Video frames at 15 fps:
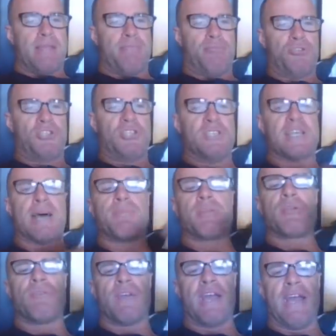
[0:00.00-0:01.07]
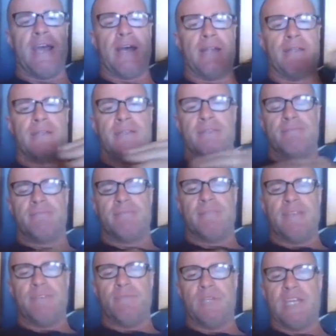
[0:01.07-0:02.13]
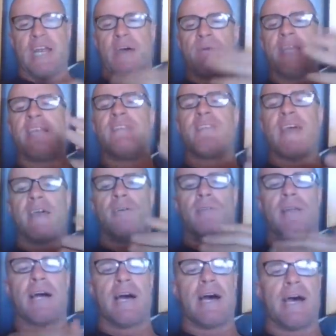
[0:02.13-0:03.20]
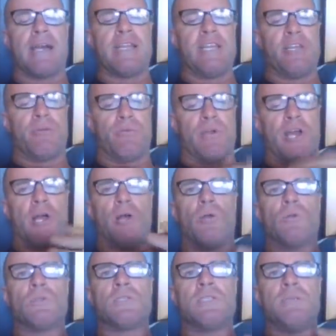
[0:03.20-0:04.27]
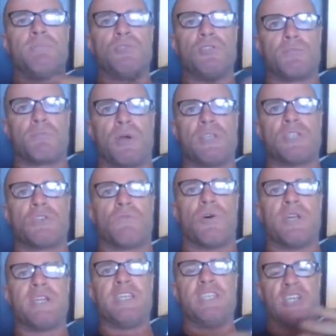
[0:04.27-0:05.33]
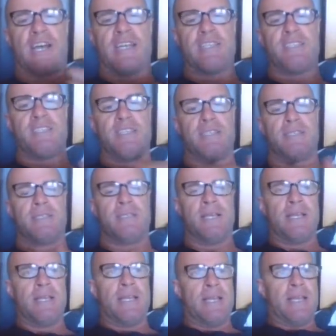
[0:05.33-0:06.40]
He pushes up the ground. We know he can tackle hard. He corrals. He puts pressure on. He chases.